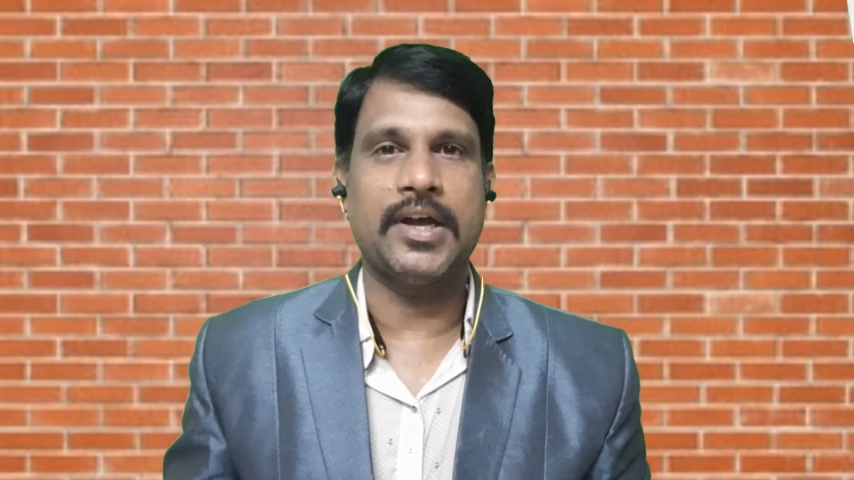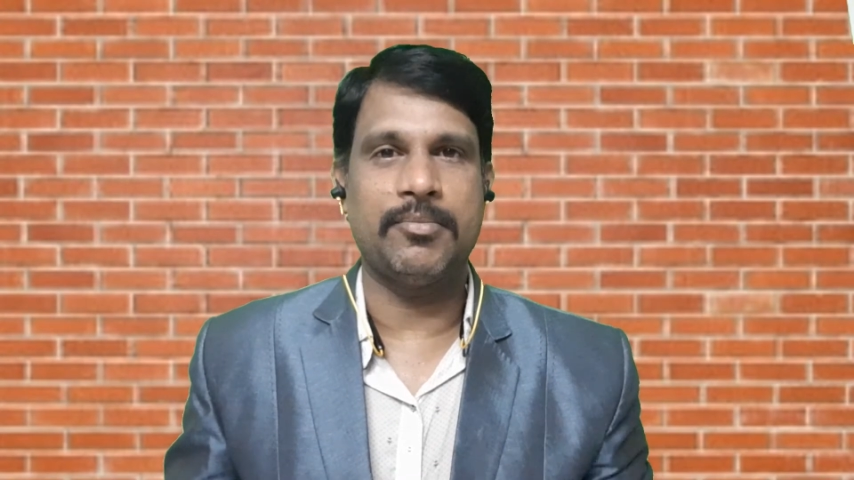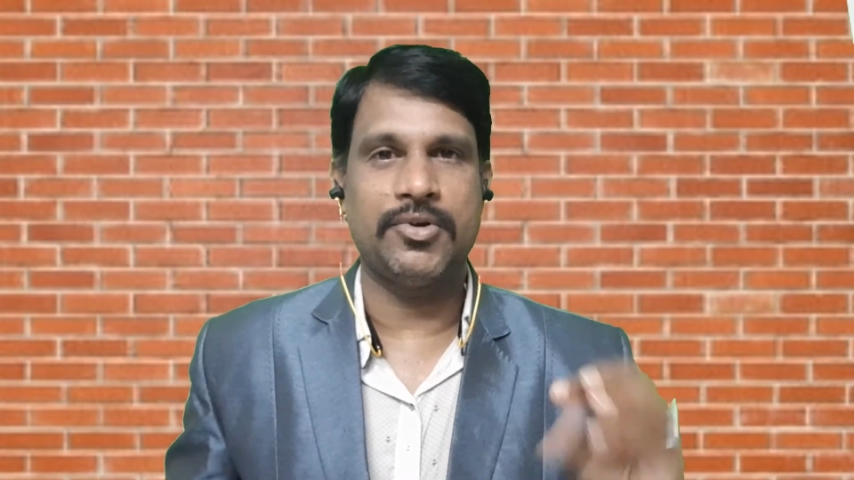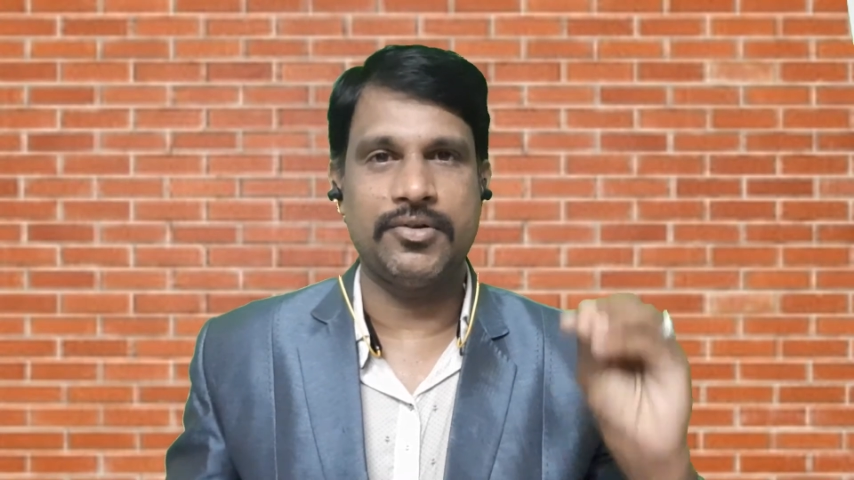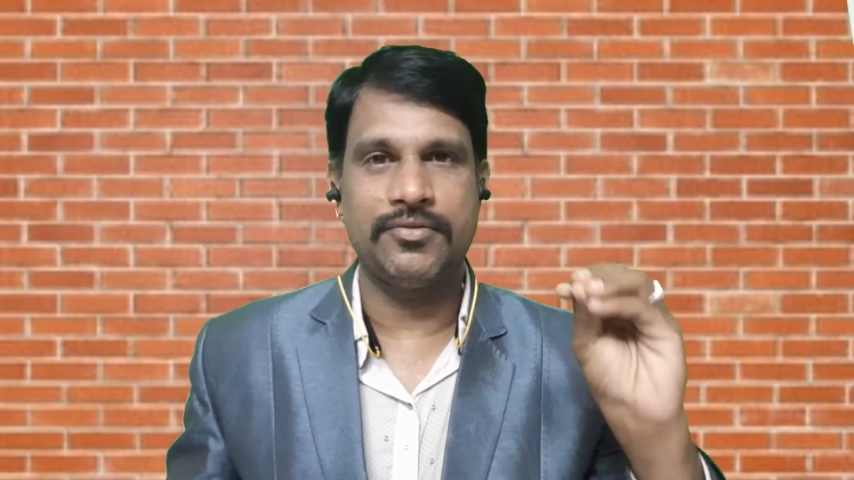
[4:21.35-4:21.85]

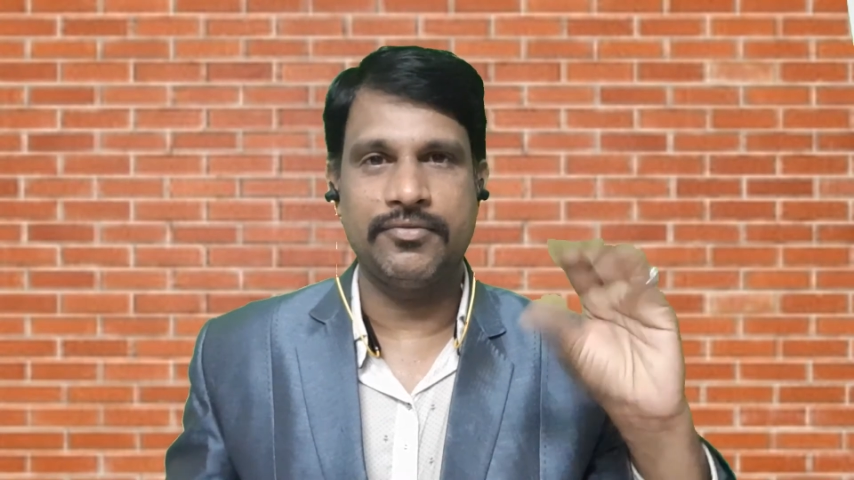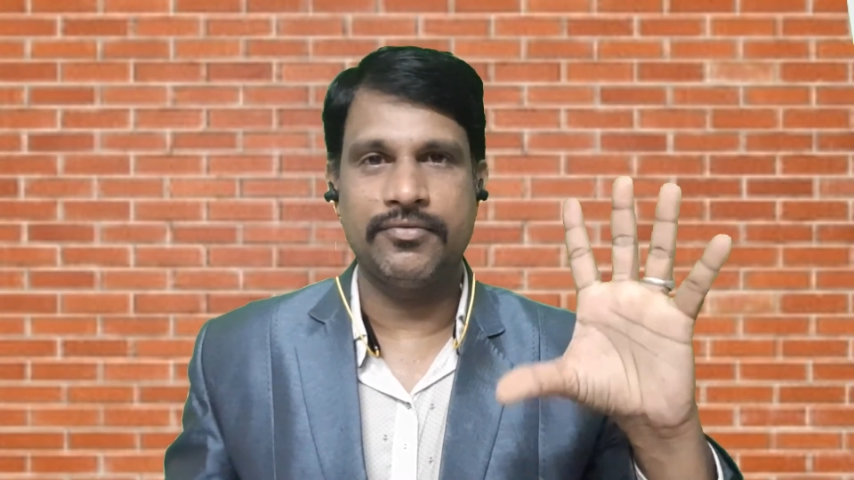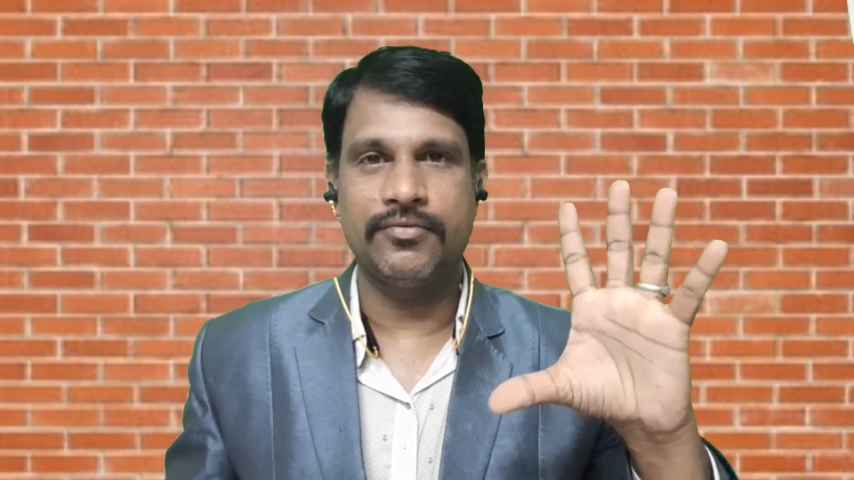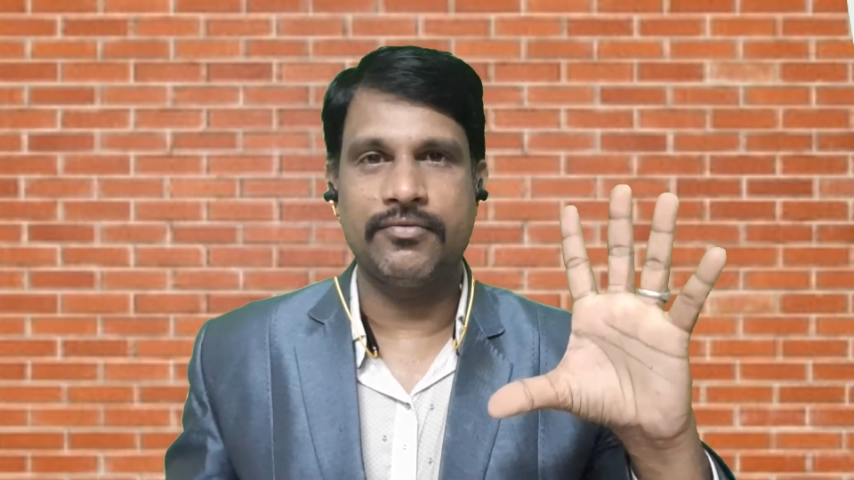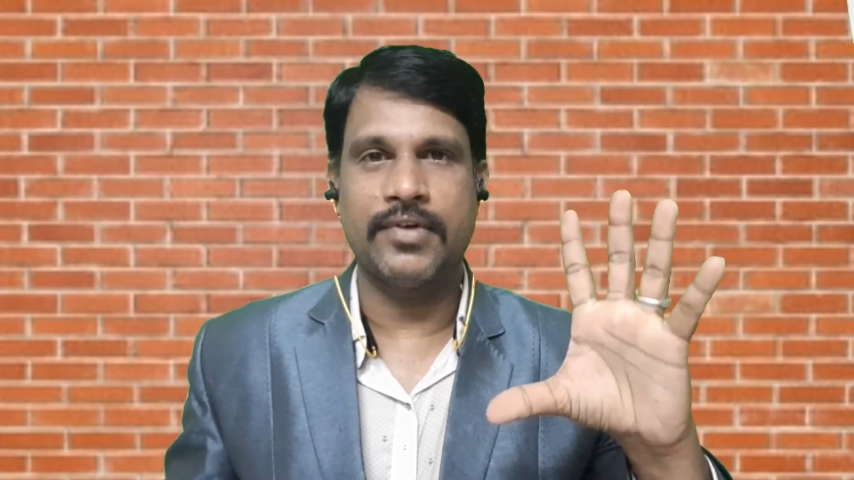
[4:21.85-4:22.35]
about
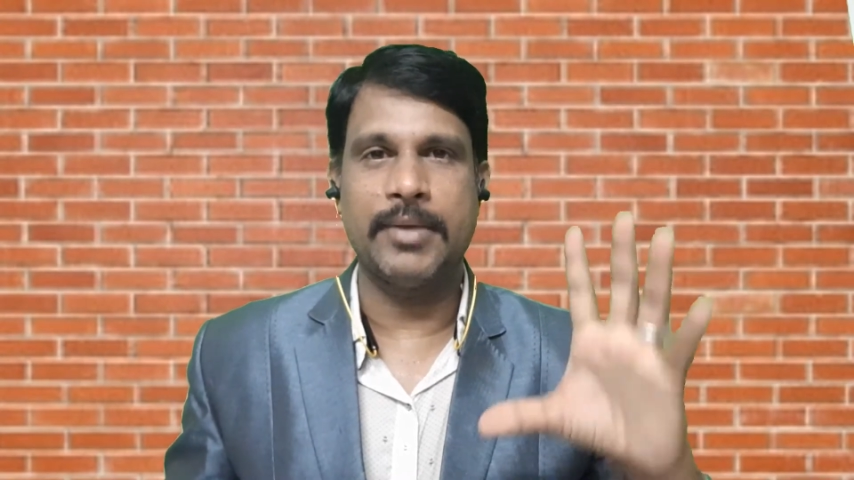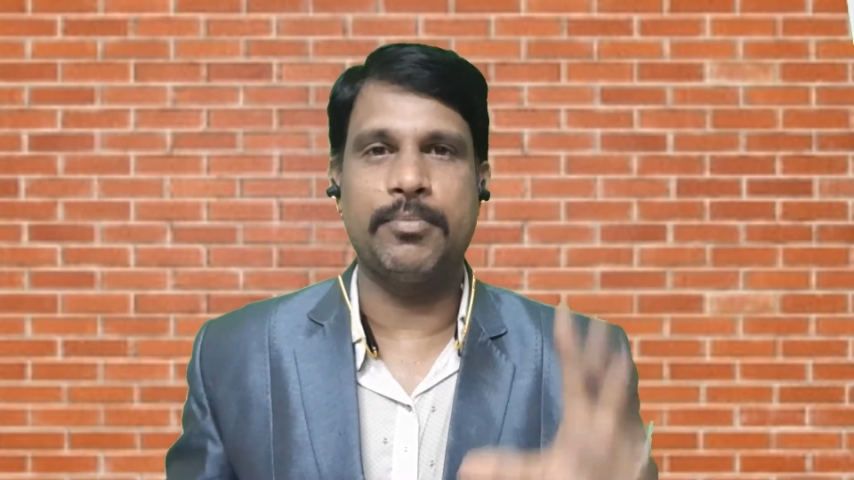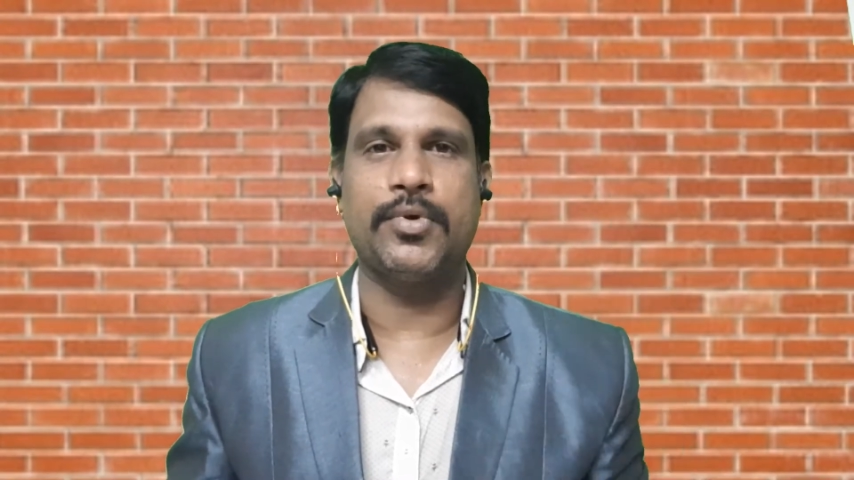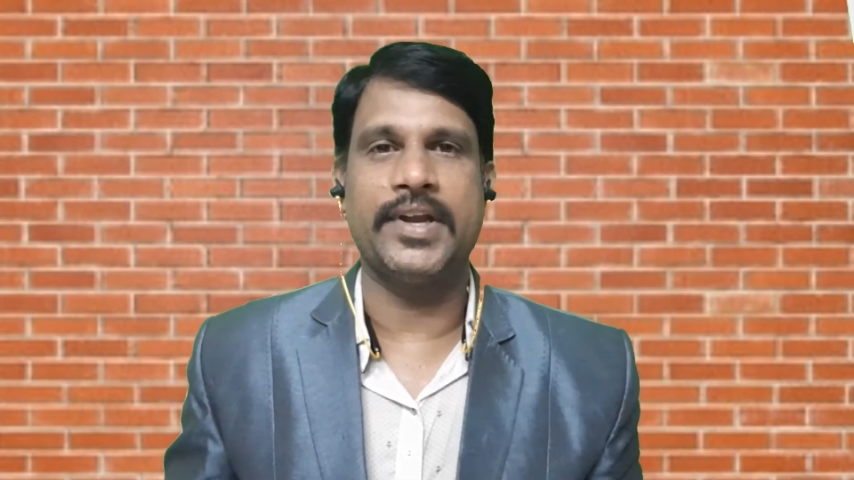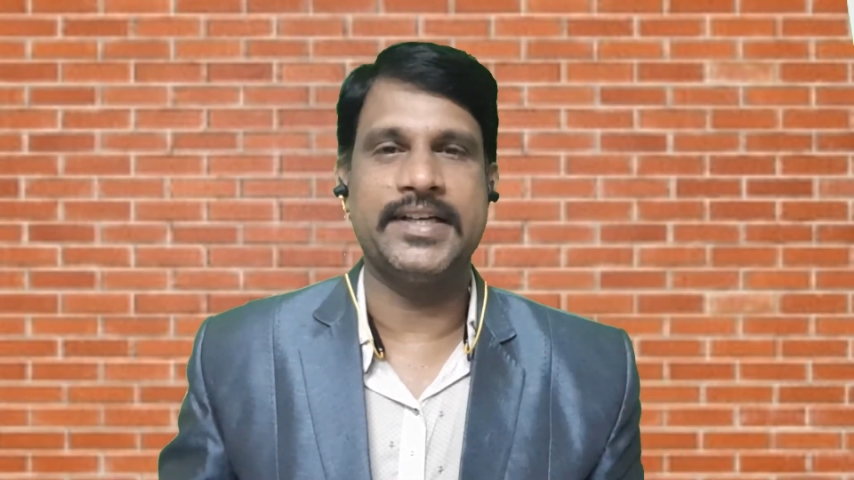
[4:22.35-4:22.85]

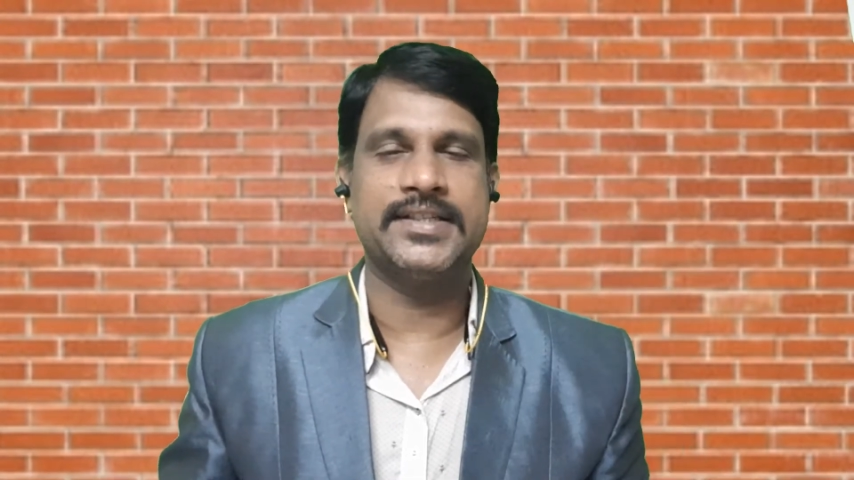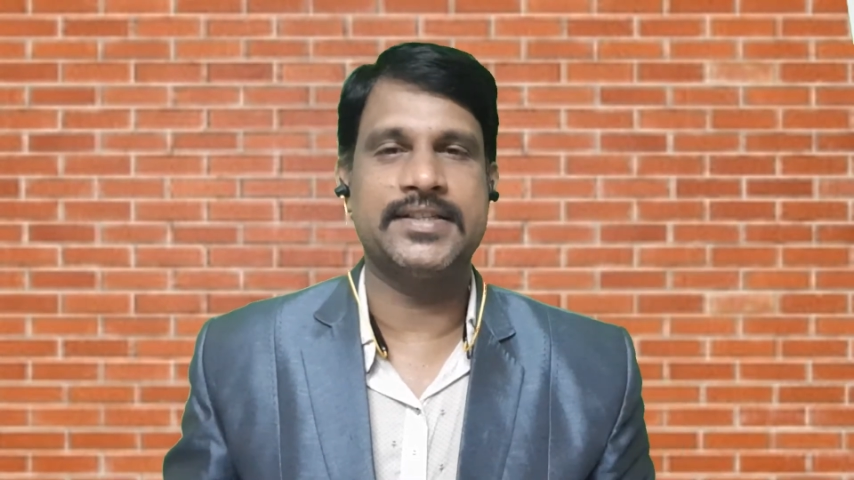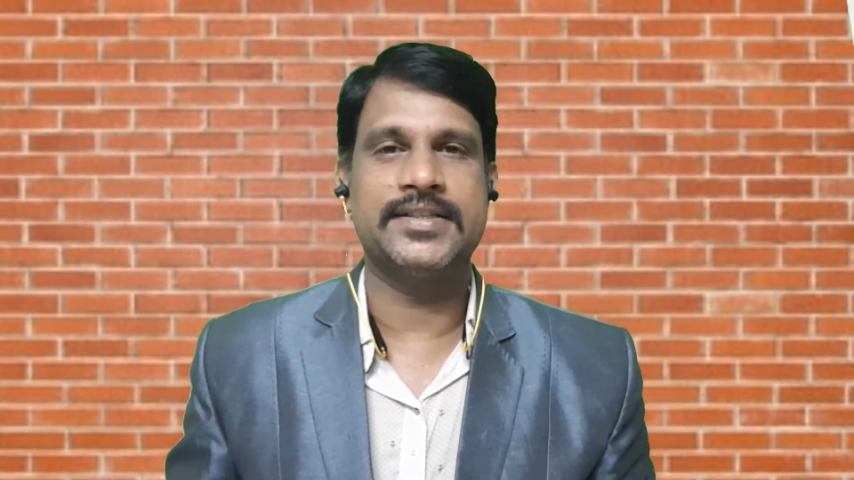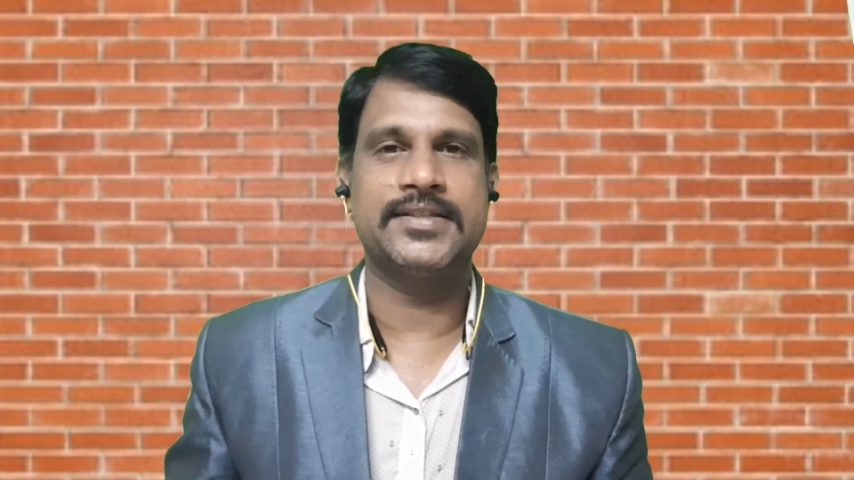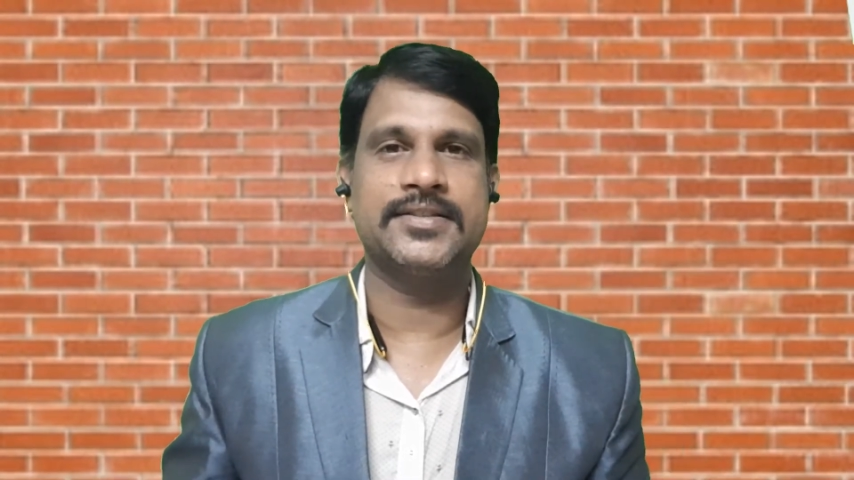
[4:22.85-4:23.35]
5 points.